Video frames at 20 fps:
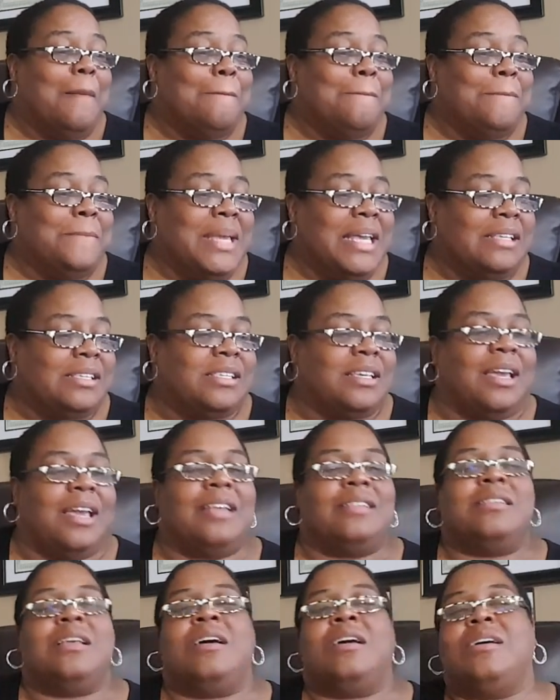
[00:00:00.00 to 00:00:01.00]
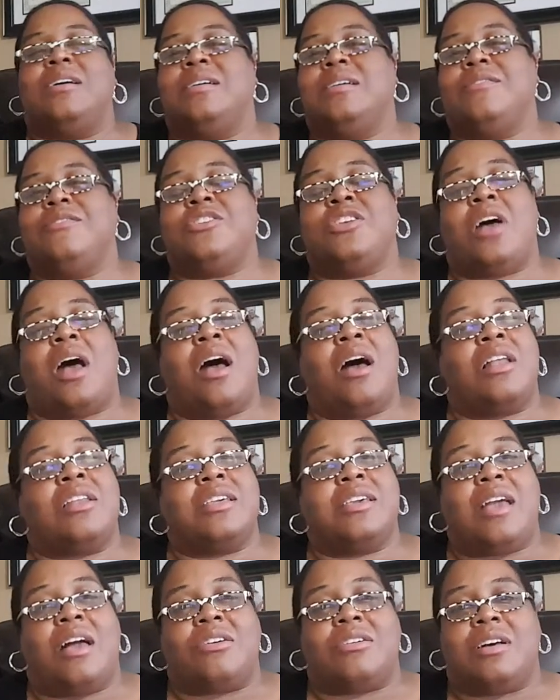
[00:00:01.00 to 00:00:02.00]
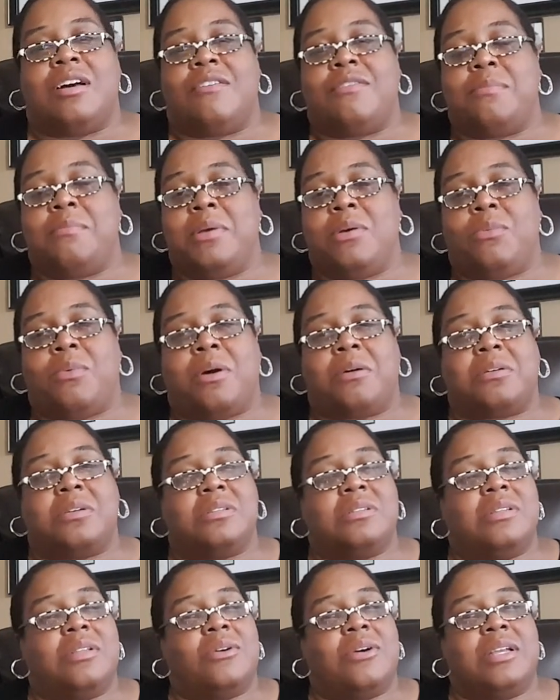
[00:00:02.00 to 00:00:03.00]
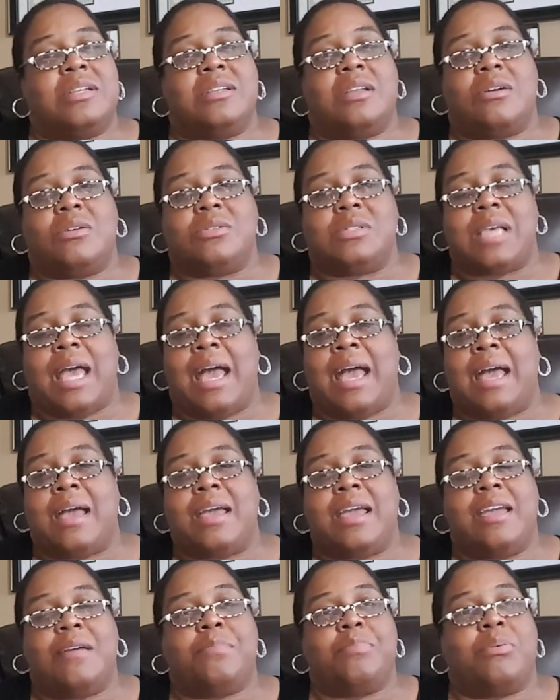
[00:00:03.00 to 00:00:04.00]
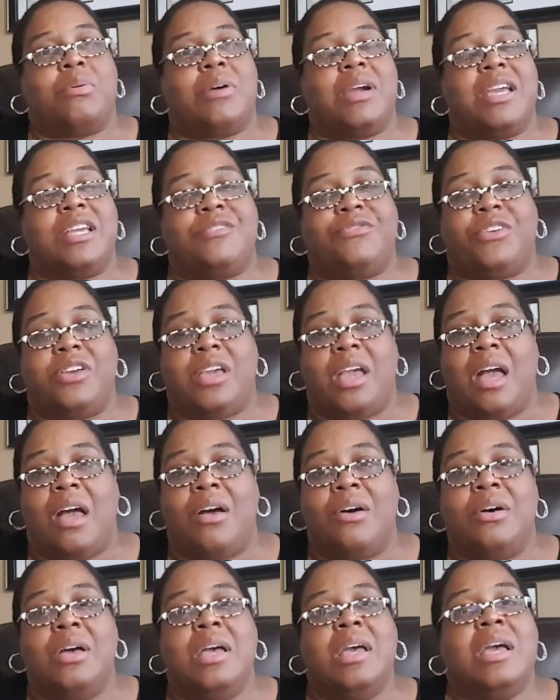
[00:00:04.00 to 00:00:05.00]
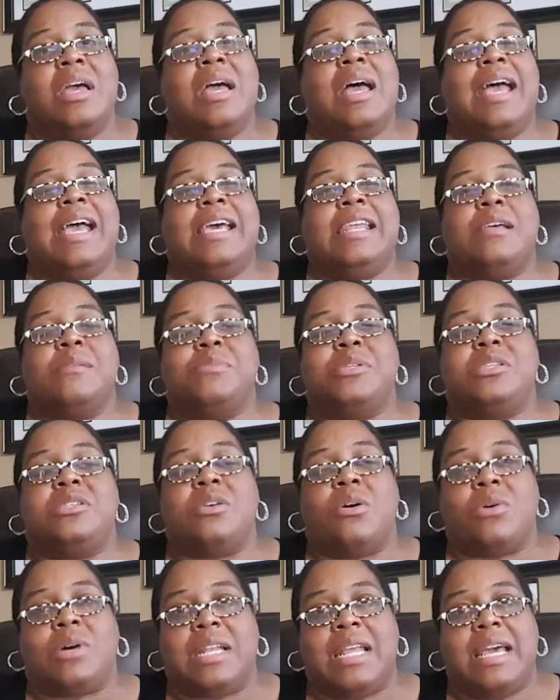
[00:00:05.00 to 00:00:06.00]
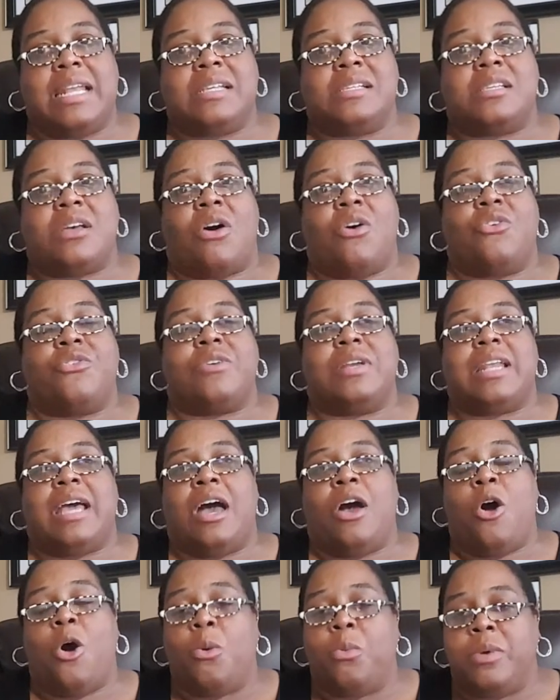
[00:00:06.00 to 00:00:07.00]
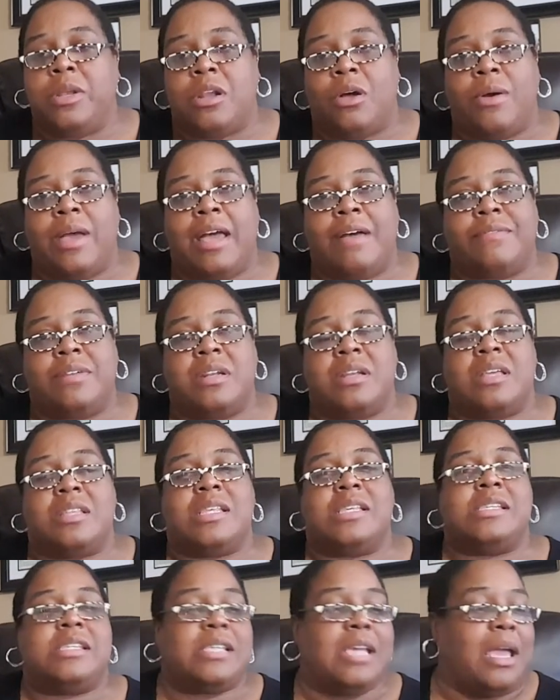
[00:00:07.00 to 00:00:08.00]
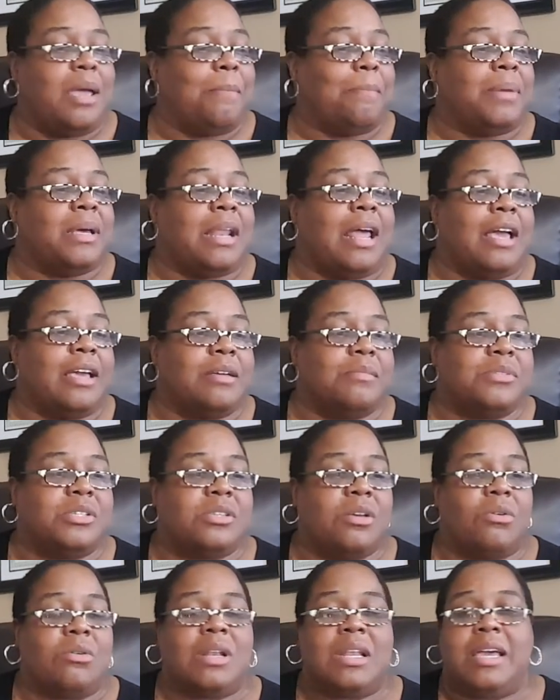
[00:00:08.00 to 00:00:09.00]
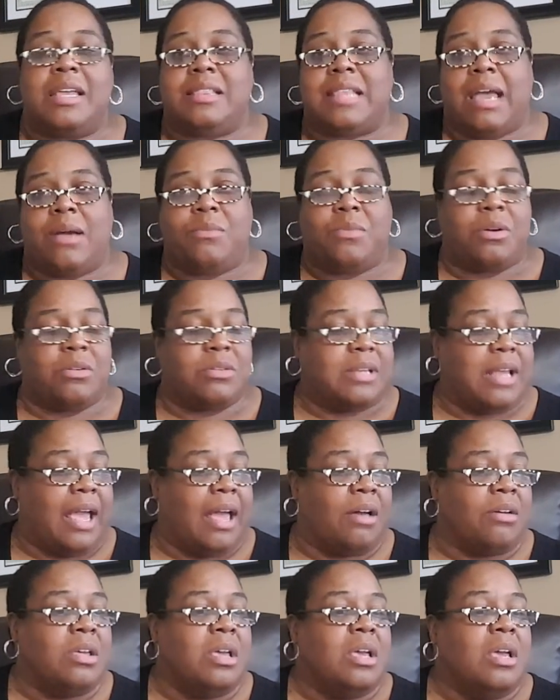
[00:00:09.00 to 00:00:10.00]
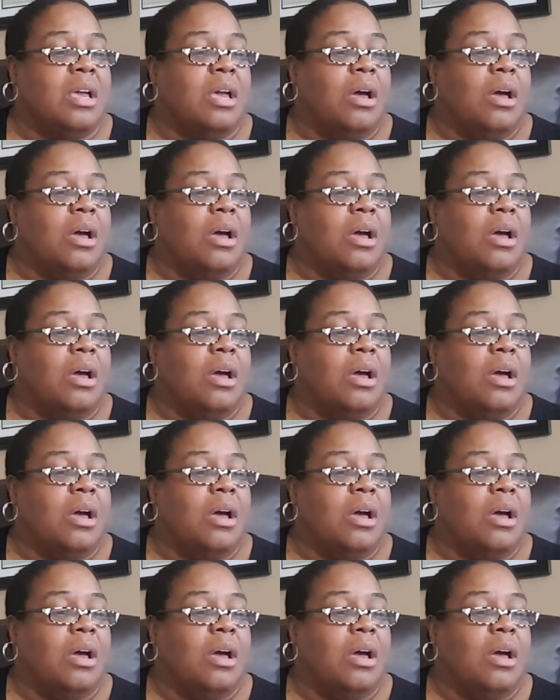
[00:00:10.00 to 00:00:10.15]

Missy. And to all of y'all government workers, Lord knows I have prayed for y'all, and I'm so glad it's over, and I hope we don't have another stint, but I am so glad that worked out.